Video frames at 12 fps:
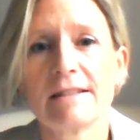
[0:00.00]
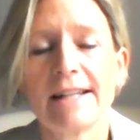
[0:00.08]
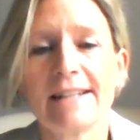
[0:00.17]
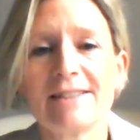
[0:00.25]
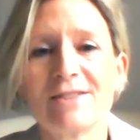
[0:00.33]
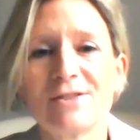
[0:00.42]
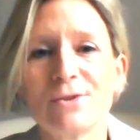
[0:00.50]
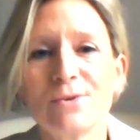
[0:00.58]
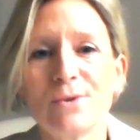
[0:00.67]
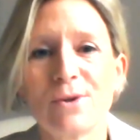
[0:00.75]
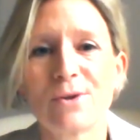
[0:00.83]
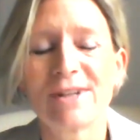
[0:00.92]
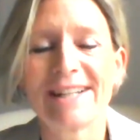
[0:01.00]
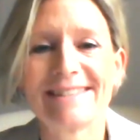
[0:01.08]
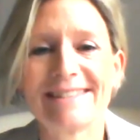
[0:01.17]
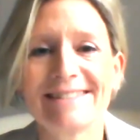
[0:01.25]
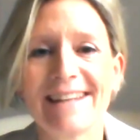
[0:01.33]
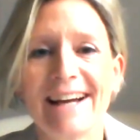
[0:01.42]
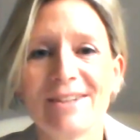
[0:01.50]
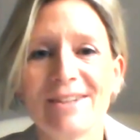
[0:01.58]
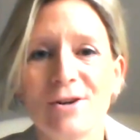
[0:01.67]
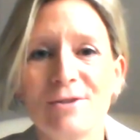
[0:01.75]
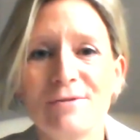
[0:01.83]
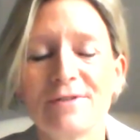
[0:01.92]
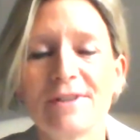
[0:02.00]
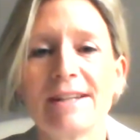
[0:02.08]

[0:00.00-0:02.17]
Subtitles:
next to or inside of